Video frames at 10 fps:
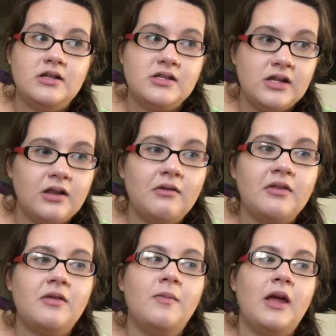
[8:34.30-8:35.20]
dealing
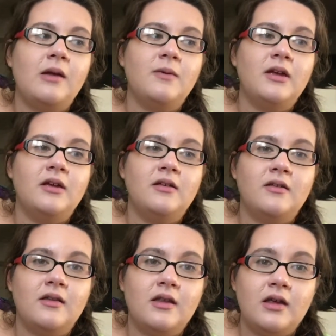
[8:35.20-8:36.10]
with the
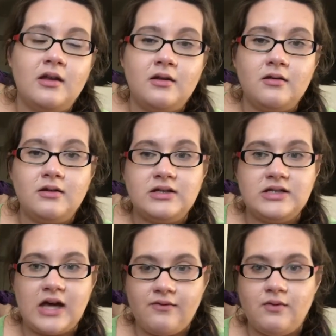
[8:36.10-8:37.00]
babies and then
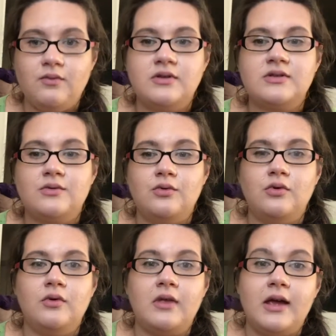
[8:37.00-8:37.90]
Devin with
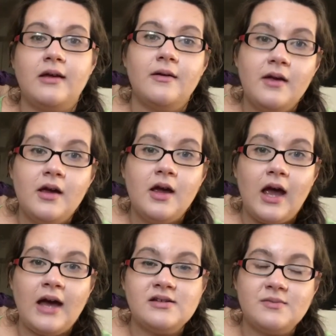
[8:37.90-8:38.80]
school, like
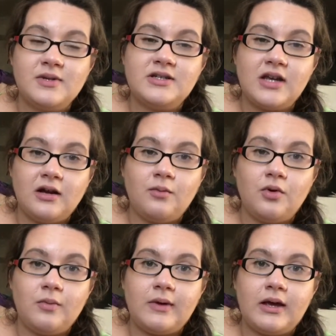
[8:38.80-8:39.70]
it hasn't been
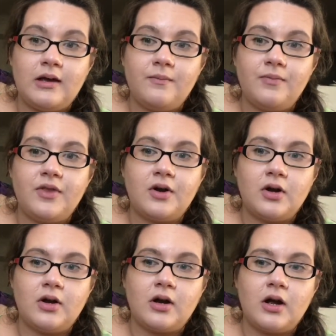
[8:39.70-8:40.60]
terrible, but there
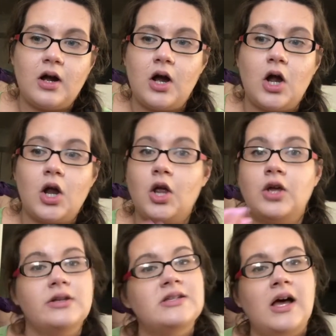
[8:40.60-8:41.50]
are, are
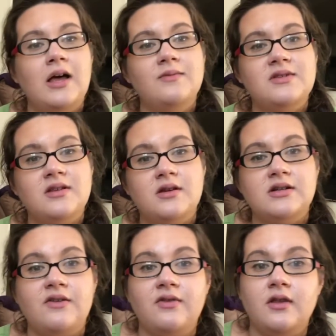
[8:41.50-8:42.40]
good times, then there are
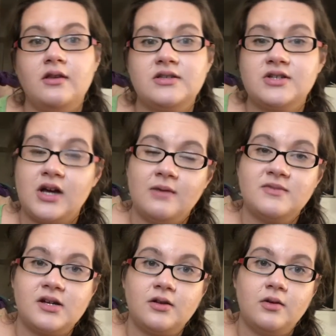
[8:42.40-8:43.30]
definitely times
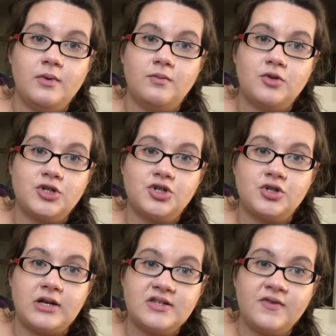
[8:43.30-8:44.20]
that are a little bit more
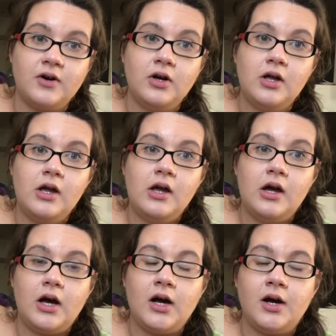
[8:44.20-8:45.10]
stressful.
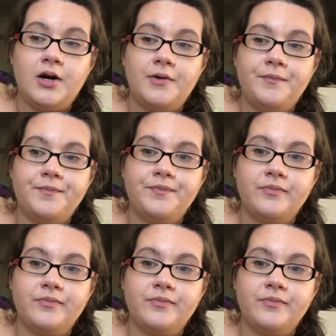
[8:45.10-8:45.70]
Um,